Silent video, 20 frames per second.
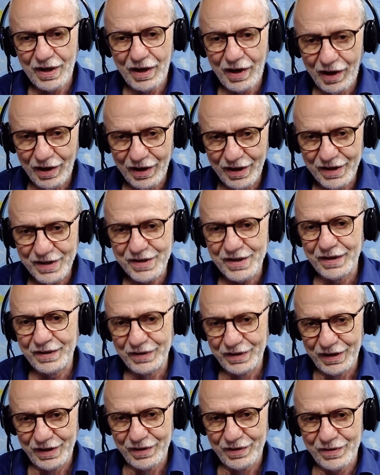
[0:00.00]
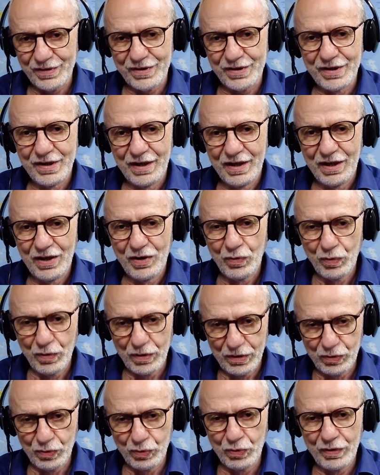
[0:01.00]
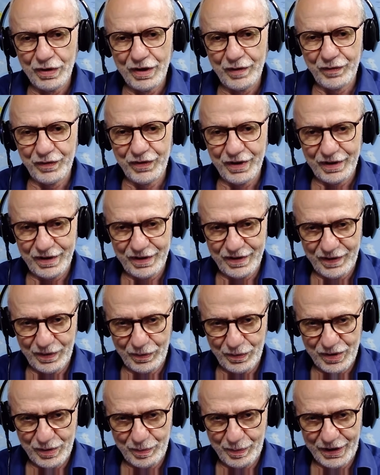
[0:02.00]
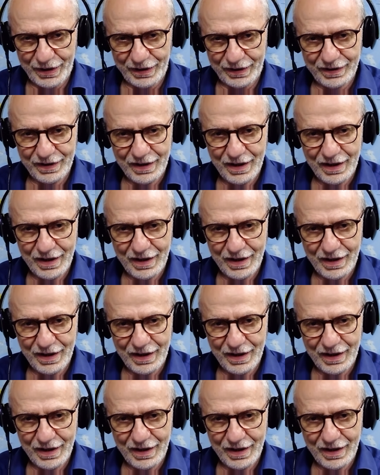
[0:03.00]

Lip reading: eyes and ears, will do if they are in the West Bank.